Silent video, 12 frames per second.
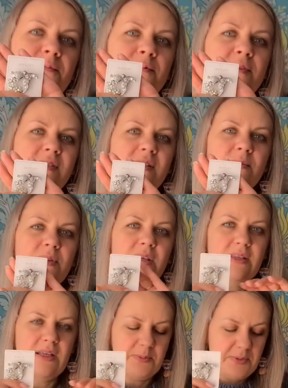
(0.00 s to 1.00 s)

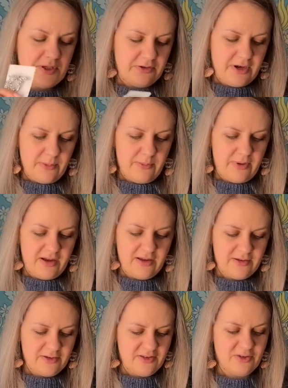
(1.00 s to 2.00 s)
Something that my grandma
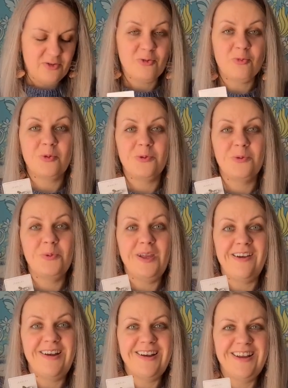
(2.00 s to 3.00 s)
would
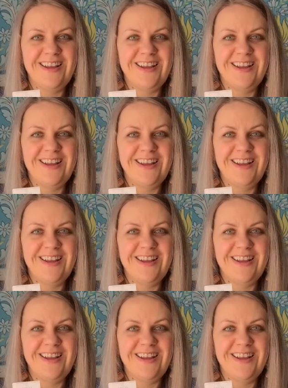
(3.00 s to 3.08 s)
wear.